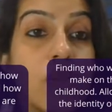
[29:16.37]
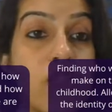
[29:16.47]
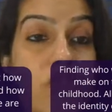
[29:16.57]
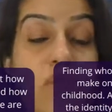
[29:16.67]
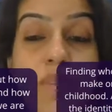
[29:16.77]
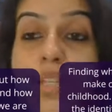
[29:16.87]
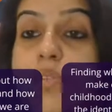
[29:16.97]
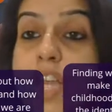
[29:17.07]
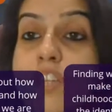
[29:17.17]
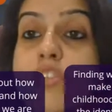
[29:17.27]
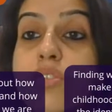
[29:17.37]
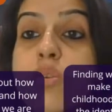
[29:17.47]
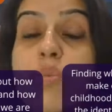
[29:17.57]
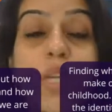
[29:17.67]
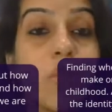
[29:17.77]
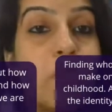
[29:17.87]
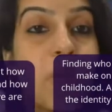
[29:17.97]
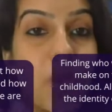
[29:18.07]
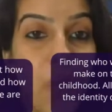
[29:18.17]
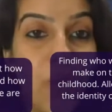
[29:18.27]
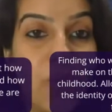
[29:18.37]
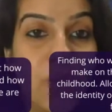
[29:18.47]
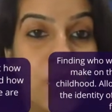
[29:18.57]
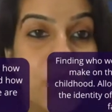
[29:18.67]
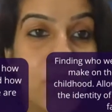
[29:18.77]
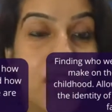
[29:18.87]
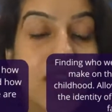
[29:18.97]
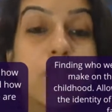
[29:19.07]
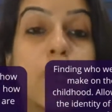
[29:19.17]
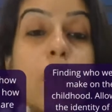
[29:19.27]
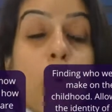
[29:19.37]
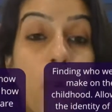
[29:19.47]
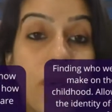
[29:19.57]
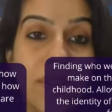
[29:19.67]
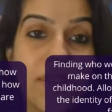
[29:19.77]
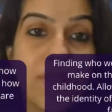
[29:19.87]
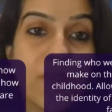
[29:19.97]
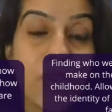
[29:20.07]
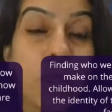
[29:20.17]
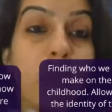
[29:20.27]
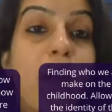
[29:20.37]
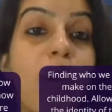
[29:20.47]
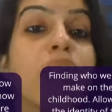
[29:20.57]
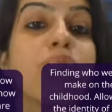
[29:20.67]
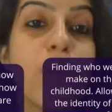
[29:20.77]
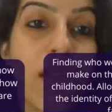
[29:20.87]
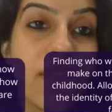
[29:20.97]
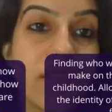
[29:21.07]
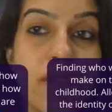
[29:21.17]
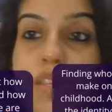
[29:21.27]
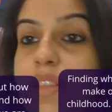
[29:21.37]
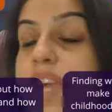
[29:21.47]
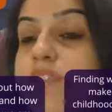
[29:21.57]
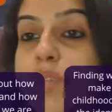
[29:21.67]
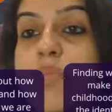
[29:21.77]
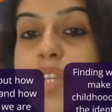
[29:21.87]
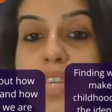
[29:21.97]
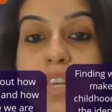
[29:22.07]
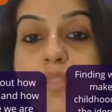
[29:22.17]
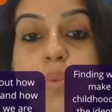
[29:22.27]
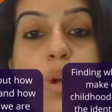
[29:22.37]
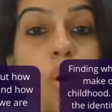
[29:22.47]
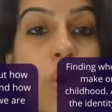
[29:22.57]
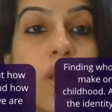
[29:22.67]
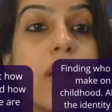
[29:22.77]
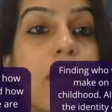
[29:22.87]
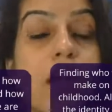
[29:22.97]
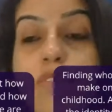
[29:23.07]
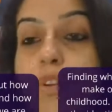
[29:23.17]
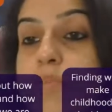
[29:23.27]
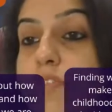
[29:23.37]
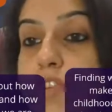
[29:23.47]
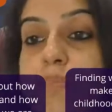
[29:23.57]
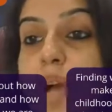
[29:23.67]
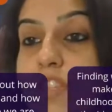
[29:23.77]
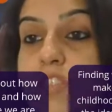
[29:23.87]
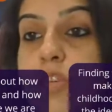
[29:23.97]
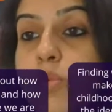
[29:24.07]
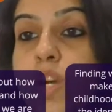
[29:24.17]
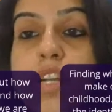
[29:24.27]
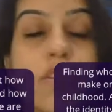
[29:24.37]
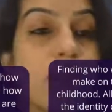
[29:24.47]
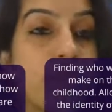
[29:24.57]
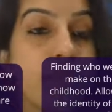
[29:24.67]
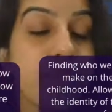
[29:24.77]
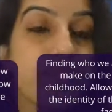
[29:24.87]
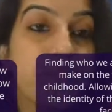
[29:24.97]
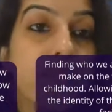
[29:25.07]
history, when you get to know where you belong to. Okay, and you own it, you're proud of your identity. Everybody is. We all from different parts of the world today,